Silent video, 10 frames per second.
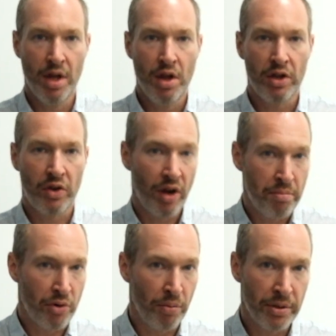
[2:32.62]
Crowd
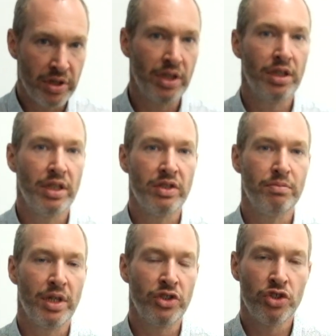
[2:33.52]
Property is
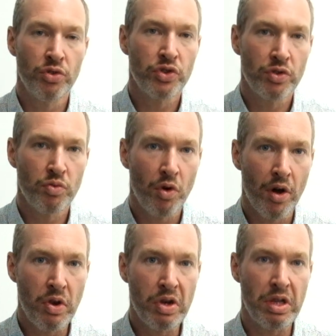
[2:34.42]
my chosen
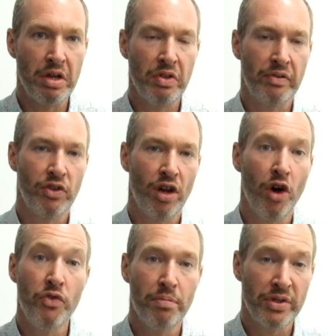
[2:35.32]
one. They've got
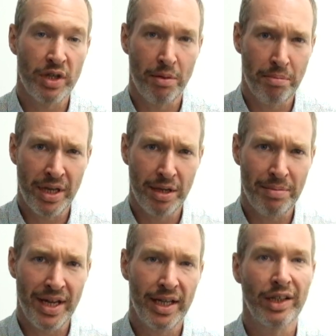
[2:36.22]
100%
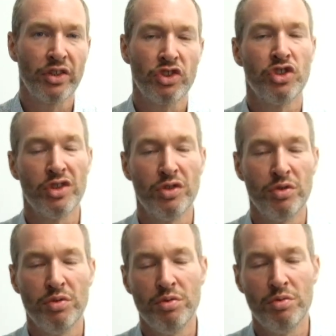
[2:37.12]
payback
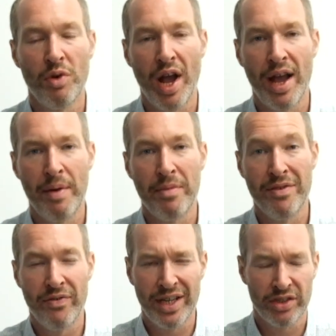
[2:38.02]
to
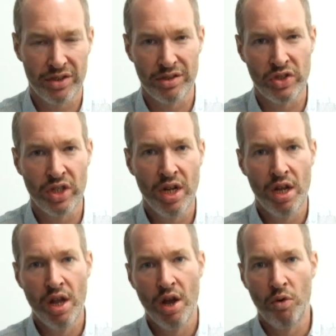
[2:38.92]
investors.
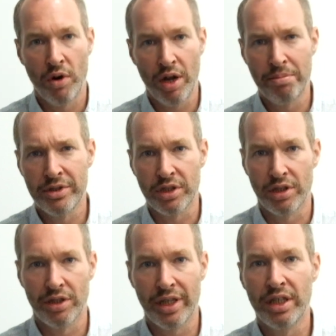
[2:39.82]
What I particularly
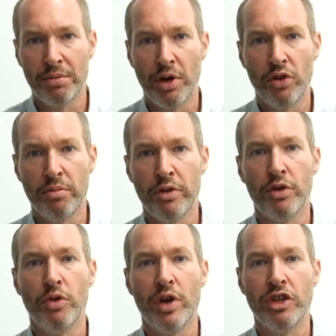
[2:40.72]
like about them,
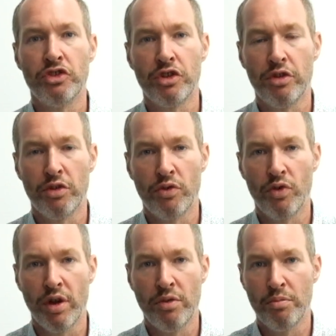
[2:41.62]
though, is that they're
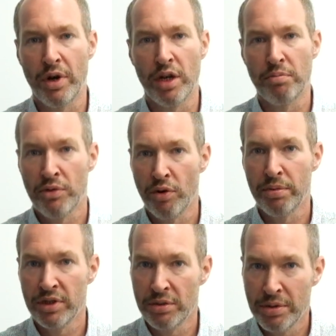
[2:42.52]
run by
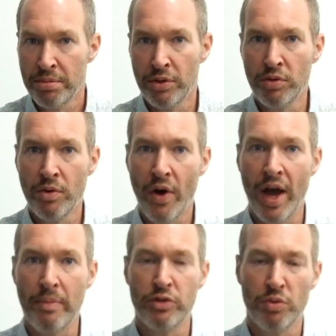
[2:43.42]
property people.
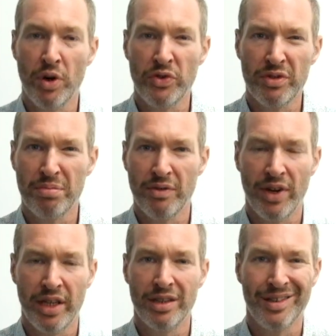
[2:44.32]
So whilst they're
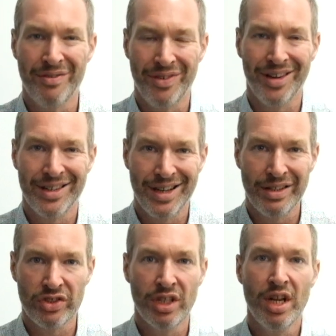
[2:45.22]
providing finance,
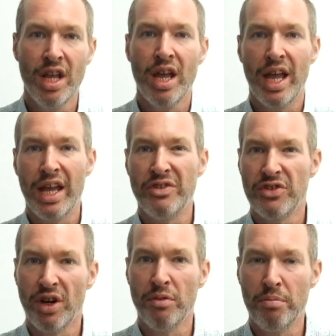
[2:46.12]
it's
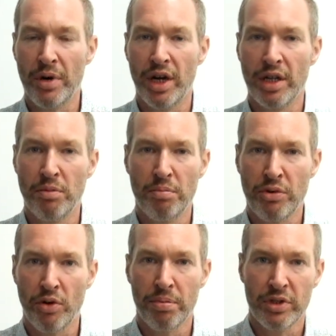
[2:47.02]
done by
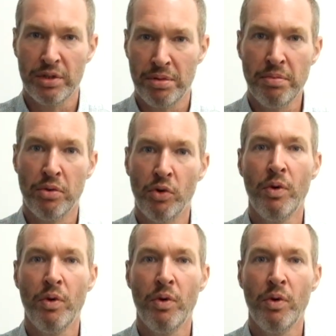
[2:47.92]
property people.